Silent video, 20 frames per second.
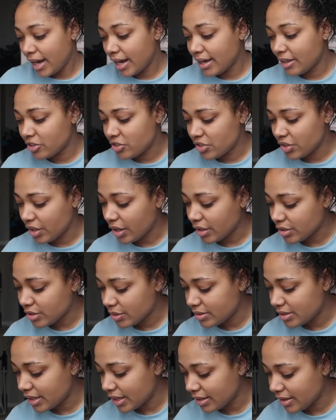And then she
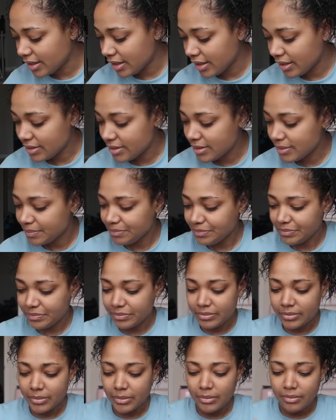also sent these
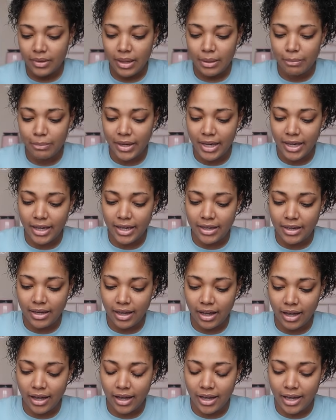pink
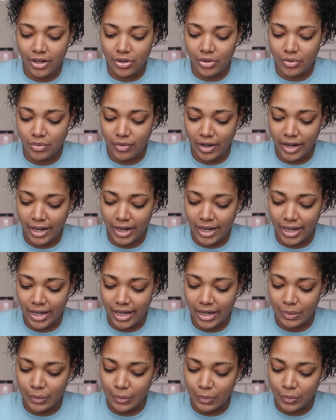and
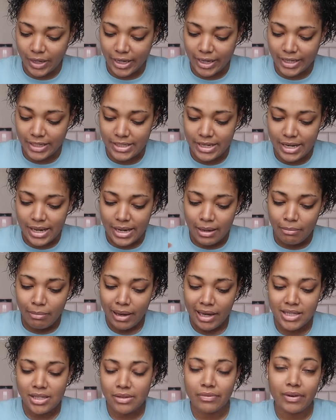gray and white
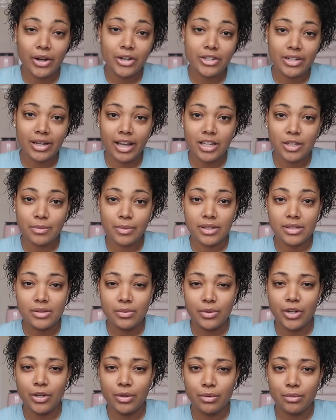pacifier
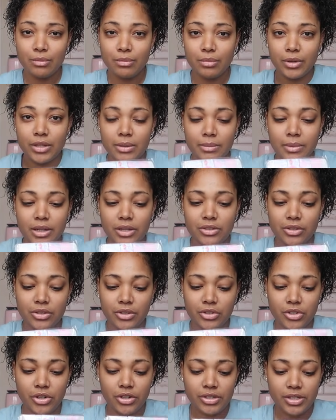attachments where you put them onto
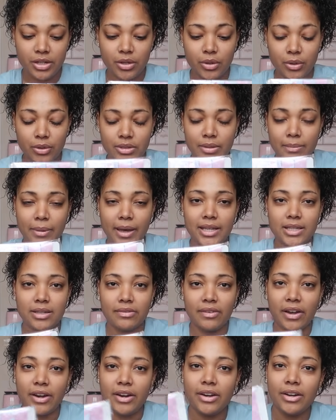the shirts and it holds the
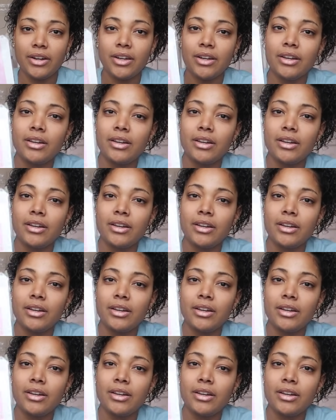pacifier.